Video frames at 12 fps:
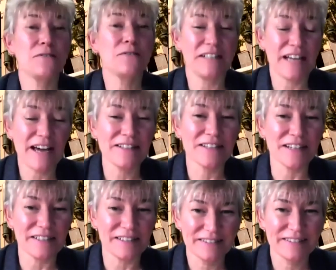I'm not sure I answered
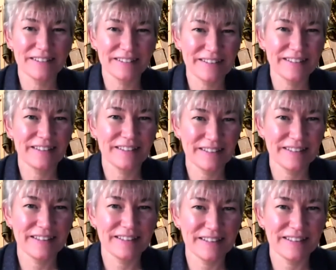the question, but that, that's what
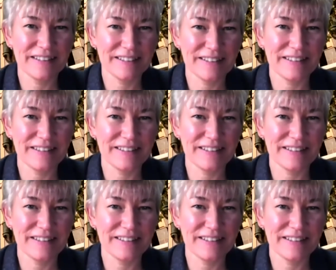we've been doing.